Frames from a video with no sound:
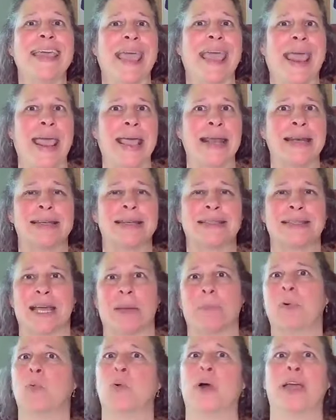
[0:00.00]
can't
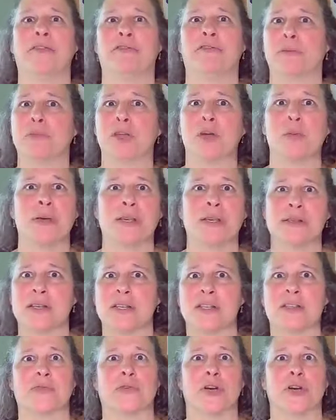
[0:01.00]
step away from their
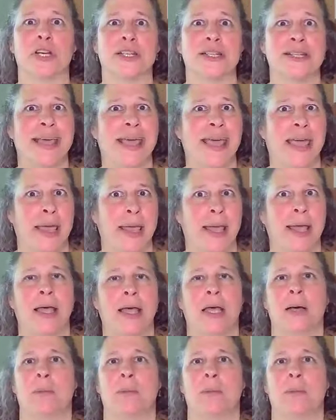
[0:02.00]
business for a day,